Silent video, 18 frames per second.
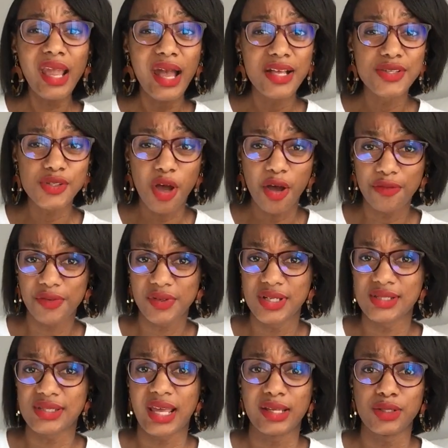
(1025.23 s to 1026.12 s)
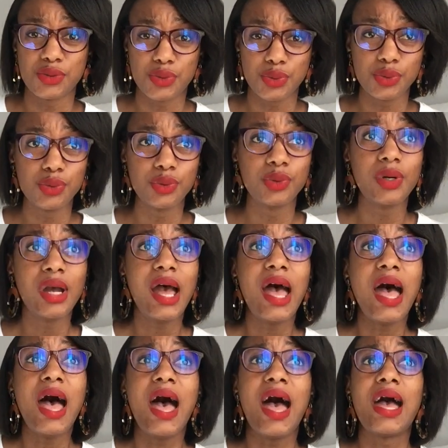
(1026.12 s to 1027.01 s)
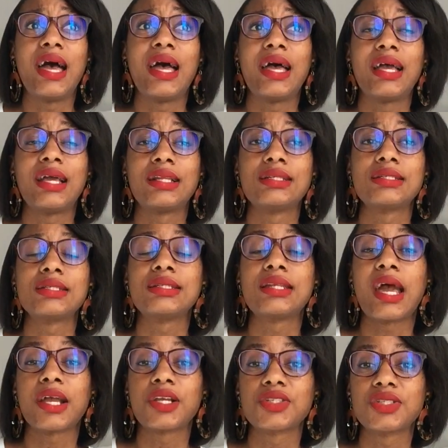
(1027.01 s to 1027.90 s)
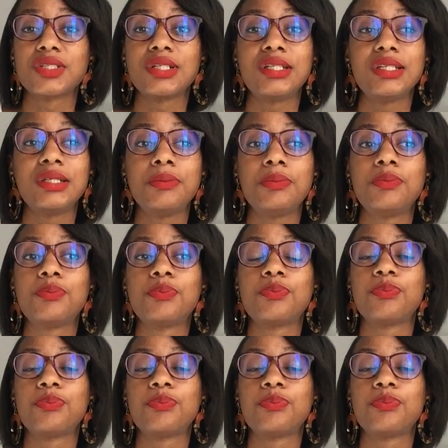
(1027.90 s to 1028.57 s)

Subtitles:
as often as I do, and it actually